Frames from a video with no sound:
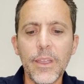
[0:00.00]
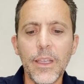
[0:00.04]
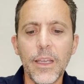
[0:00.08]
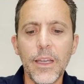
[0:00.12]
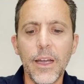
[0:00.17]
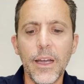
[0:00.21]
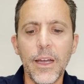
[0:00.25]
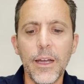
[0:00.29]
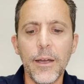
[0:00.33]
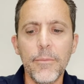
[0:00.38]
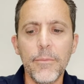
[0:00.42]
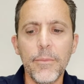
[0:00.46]

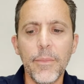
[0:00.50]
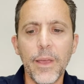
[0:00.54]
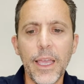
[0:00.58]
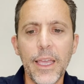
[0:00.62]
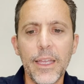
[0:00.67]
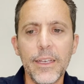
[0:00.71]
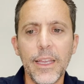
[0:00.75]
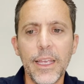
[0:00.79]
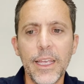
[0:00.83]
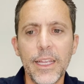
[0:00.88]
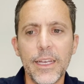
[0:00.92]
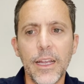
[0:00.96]

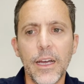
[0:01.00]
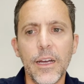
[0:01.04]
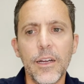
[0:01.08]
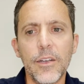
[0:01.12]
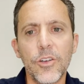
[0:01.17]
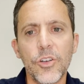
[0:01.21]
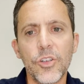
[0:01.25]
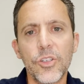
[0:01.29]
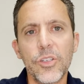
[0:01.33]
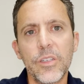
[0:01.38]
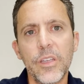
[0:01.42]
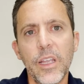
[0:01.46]
And
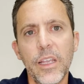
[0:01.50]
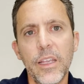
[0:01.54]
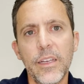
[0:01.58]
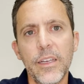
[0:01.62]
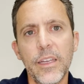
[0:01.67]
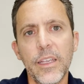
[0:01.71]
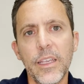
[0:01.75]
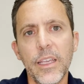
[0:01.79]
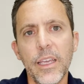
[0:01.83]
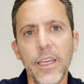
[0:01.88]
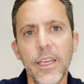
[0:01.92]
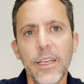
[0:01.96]

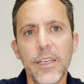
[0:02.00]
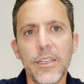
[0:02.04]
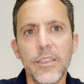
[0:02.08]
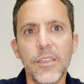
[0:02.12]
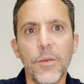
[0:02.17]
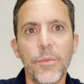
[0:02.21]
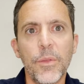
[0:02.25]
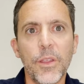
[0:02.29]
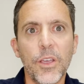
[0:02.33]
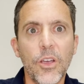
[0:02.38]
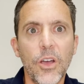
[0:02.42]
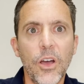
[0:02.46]
understanding
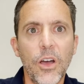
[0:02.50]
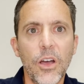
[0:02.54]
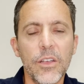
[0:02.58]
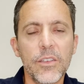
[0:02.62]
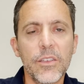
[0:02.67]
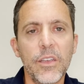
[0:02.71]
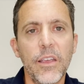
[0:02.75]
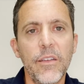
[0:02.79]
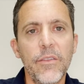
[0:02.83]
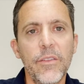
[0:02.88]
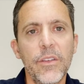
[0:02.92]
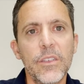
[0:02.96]
some of the
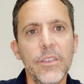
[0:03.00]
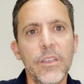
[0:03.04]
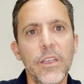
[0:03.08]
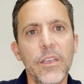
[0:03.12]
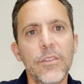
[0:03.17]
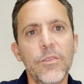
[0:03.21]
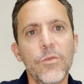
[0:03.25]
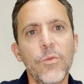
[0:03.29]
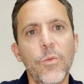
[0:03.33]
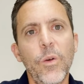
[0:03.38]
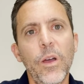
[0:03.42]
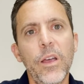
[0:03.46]
cost savings,
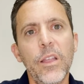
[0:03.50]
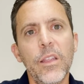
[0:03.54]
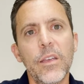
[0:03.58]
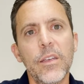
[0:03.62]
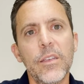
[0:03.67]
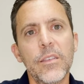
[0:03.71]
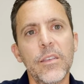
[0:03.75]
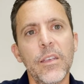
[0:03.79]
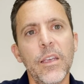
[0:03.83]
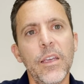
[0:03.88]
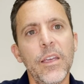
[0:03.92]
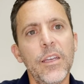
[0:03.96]
as well
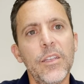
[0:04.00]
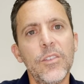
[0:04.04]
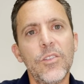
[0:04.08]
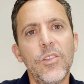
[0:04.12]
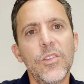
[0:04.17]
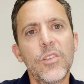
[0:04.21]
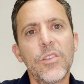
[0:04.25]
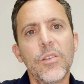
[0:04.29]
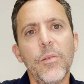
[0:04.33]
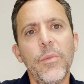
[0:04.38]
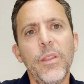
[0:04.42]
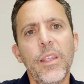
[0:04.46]
as
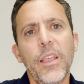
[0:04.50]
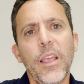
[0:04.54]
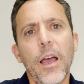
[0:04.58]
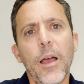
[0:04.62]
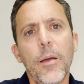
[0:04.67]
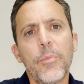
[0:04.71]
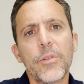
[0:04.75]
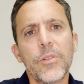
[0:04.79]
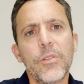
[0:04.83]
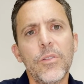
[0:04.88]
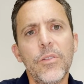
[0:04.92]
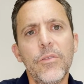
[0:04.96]
just some of the
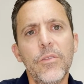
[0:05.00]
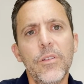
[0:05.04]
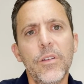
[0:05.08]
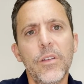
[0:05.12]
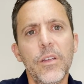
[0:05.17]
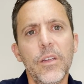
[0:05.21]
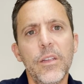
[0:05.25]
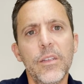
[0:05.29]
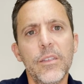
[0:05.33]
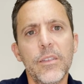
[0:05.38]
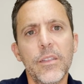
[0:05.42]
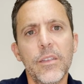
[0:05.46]

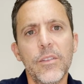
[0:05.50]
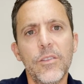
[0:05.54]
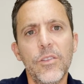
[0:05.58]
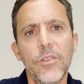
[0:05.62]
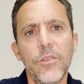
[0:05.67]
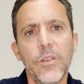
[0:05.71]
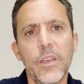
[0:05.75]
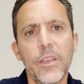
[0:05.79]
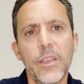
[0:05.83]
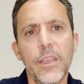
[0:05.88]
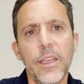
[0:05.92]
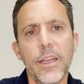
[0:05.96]
opportunities that
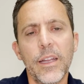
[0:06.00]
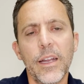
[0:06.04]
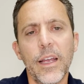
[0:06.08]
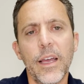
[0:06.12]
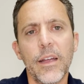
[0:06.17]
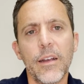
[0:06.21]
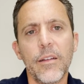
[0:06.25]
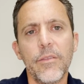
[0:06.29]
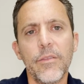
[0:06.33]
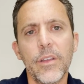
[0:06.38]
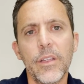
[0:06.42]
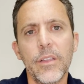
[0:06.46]
you can get
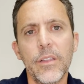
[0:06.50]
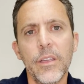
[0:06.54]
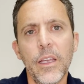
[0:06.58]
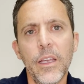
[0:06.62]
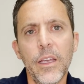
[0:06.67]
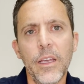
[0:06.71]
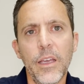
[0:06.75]
out of it.